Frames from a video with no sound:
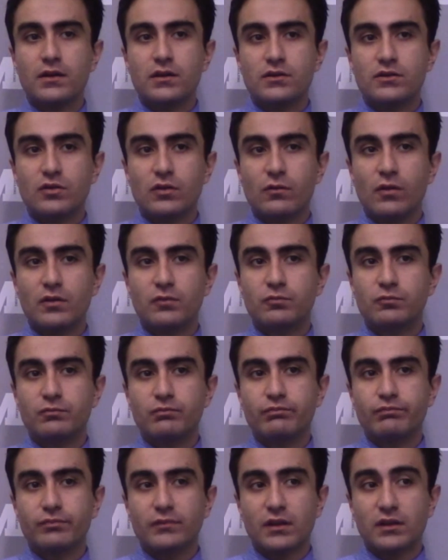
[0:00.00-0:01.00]
So what
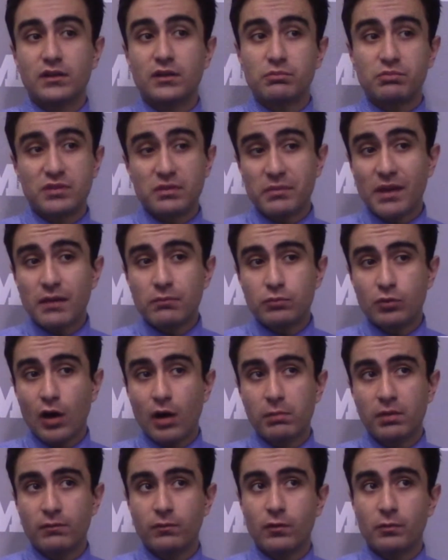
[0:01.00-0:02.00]
the, the main
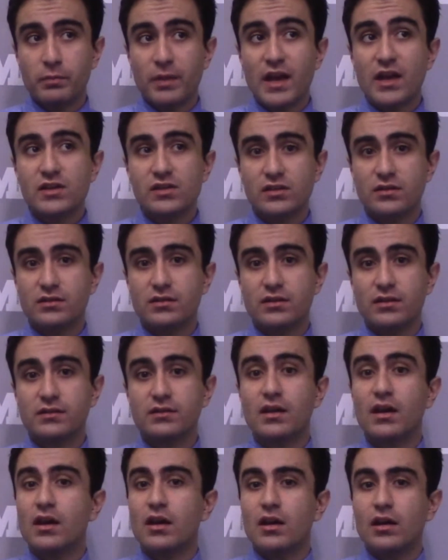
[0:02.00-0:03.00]
problem for patients is